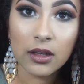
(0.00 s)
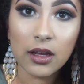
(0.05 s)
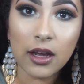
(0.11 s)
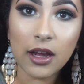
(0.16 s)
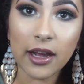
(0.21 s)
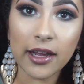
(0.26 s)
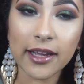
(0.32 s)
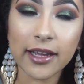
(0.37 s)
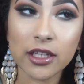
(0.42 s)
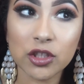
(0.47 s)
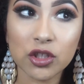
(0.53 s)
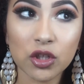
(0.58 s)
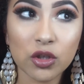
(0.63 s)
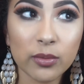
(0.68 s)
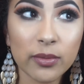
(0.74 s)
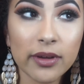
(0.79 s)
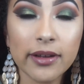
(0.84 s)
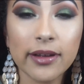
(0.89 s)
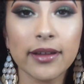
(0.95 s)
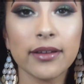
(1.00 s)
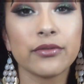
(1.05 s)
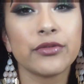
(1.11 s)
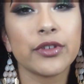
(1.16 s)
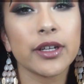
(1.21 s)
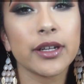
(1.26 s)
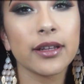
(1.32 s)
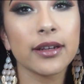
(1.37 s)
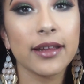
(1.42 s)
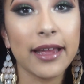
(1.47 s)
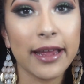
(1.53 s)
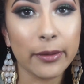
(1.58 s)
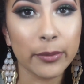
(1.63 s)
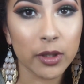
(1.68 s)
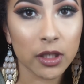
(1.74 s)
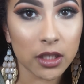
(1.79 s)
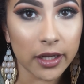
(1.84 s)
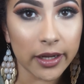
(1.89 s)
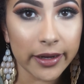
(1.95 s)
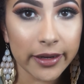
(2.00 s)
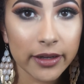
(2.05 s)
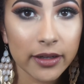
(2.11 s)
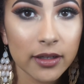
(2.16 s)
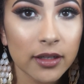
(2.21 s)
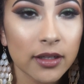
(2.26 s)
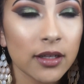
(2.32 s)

Hi guys, so my freaking camera died